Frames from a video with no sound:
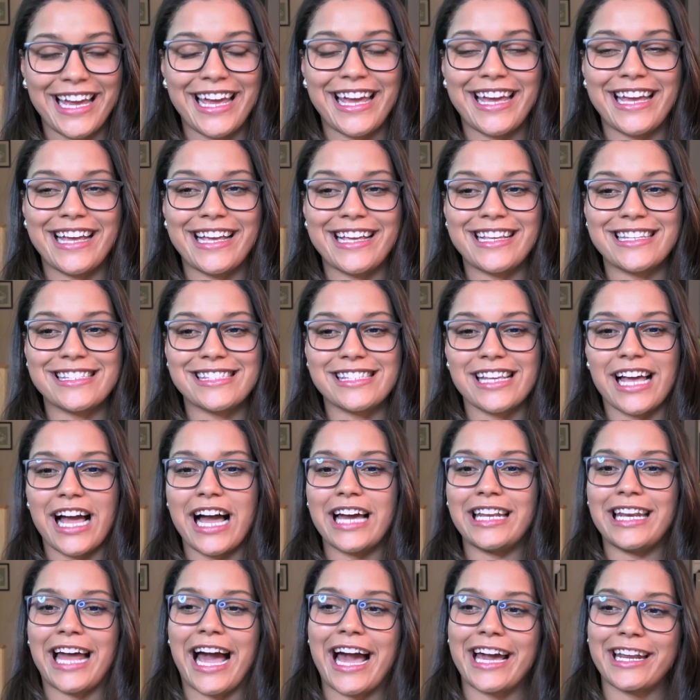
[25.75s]
is
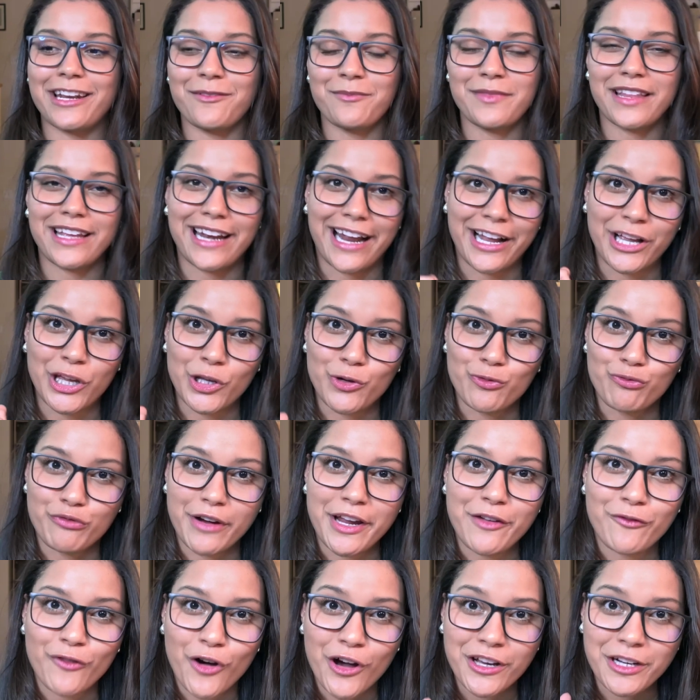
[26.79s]
an item that I could
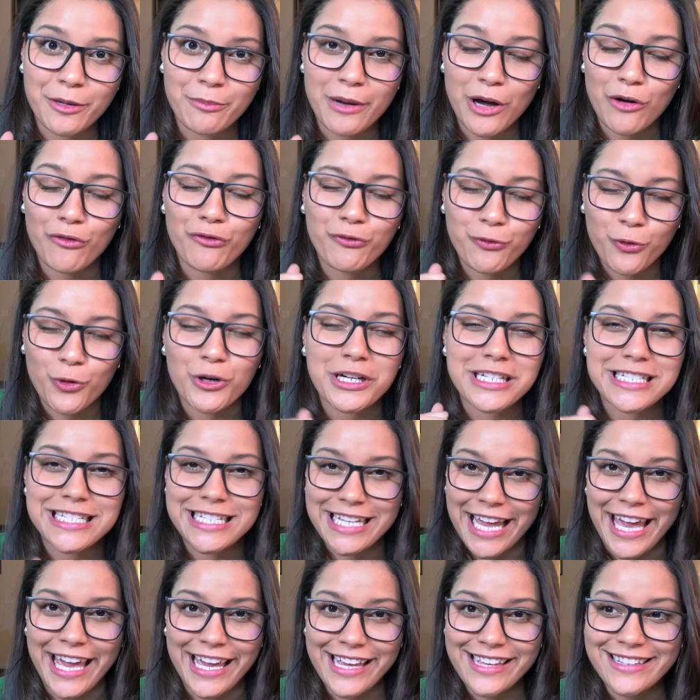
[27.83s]
rave on about for
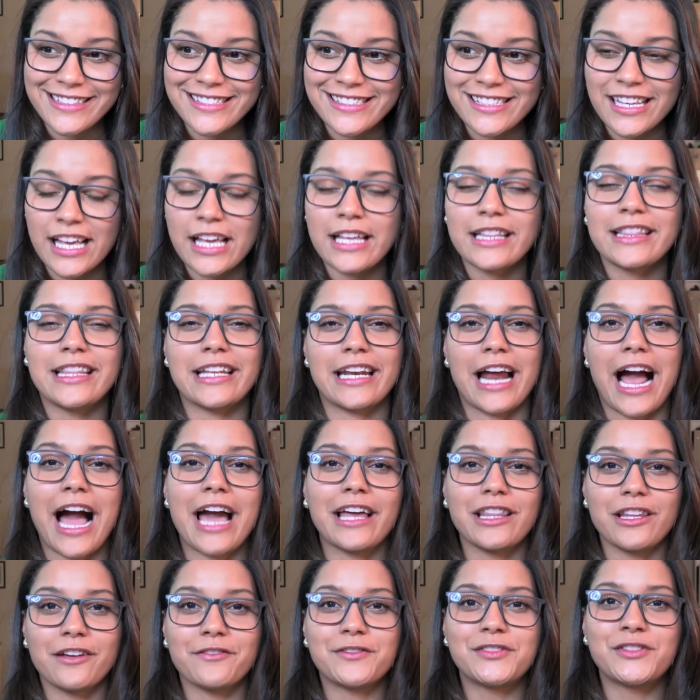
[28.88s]
days that I
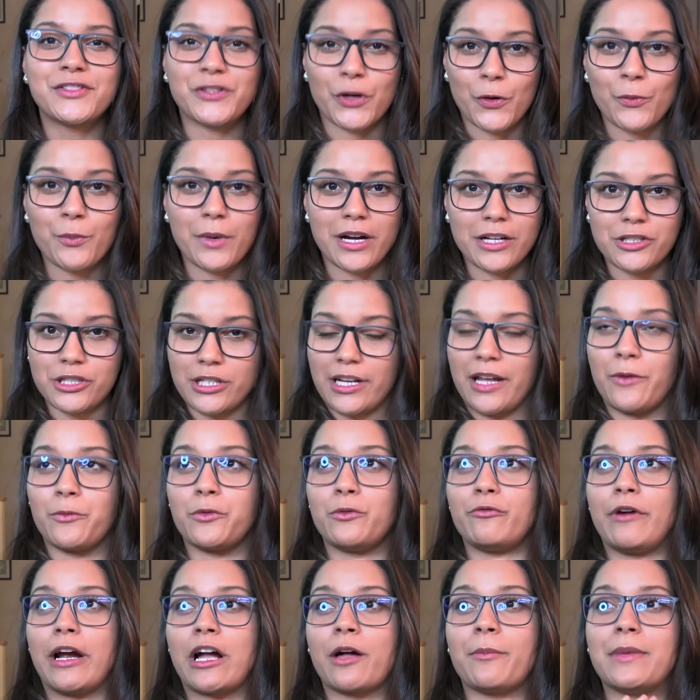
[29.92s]
love so much and I would
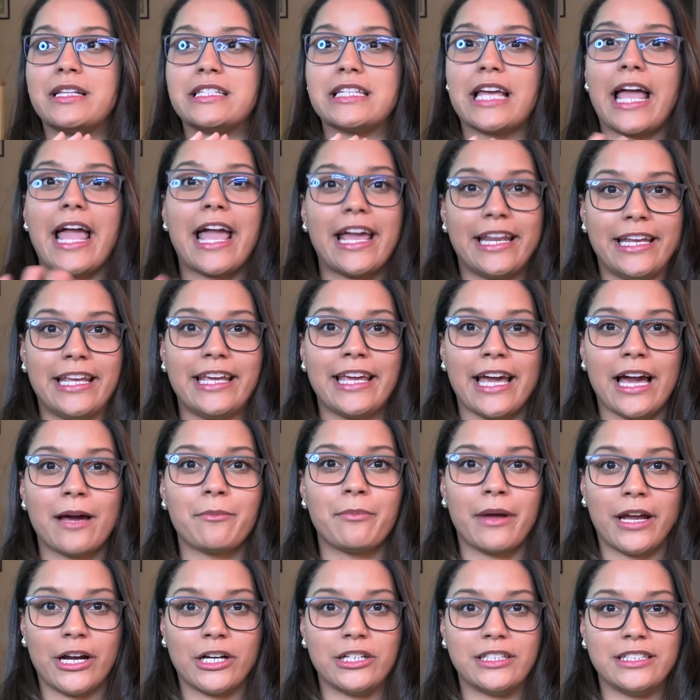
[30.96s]
recommend to any cat
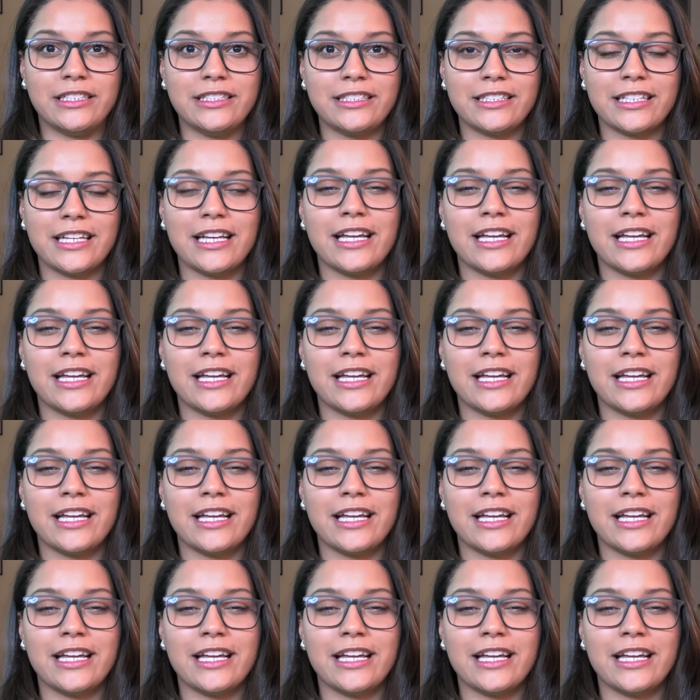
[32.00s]
parent,